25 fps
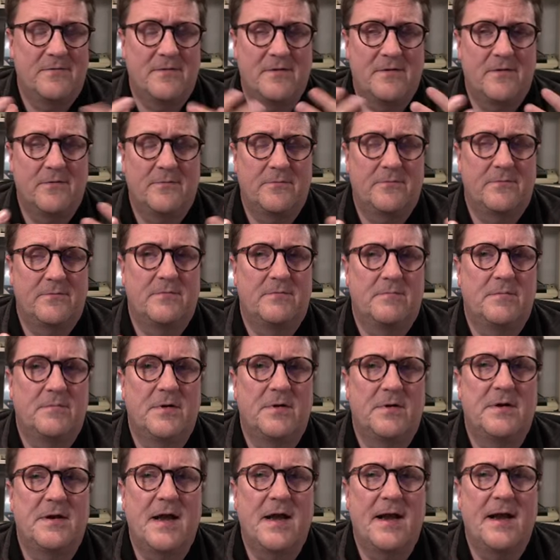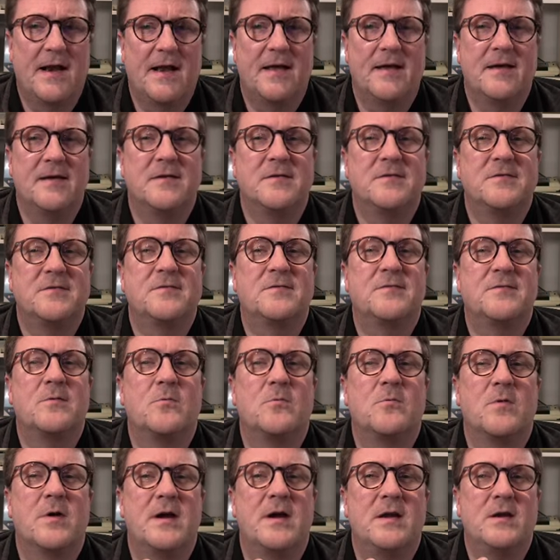the data is the
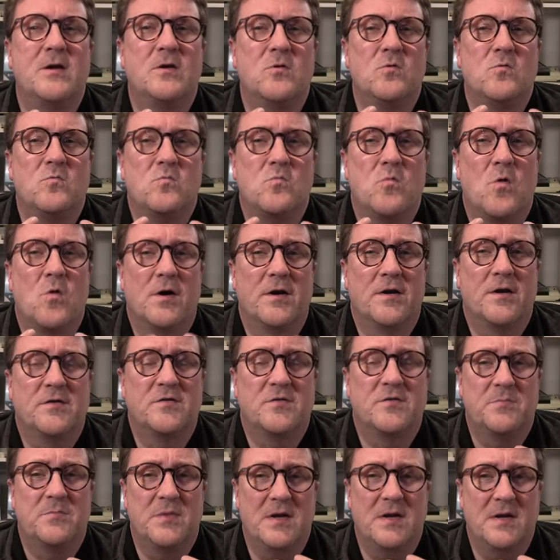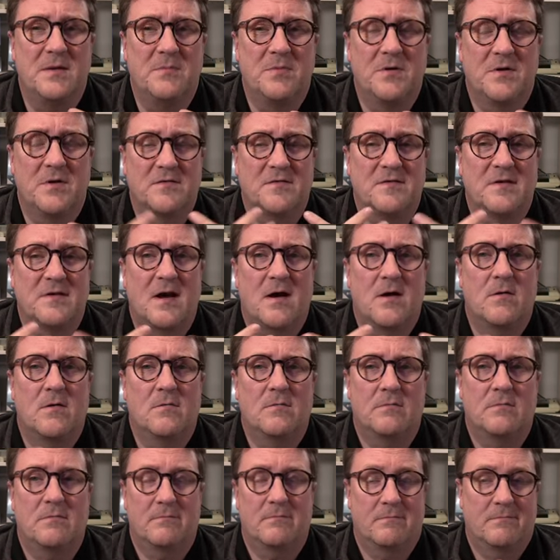way you want it to be, because
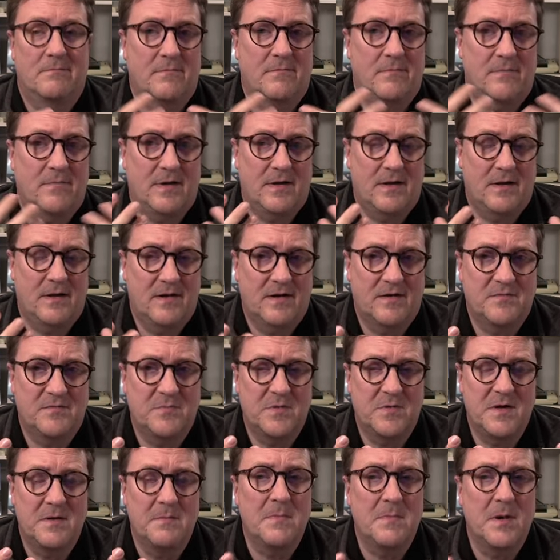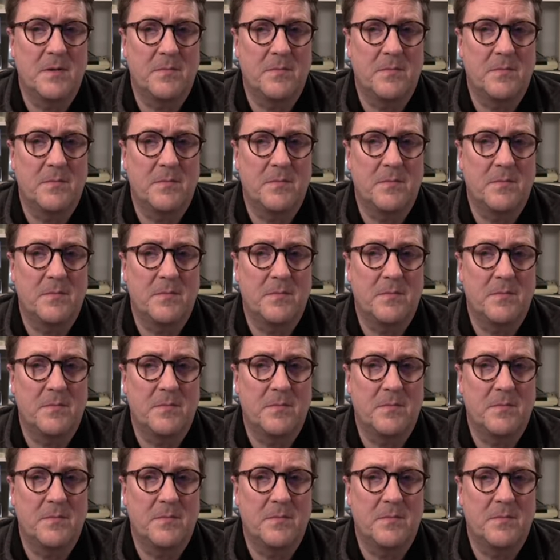now it has been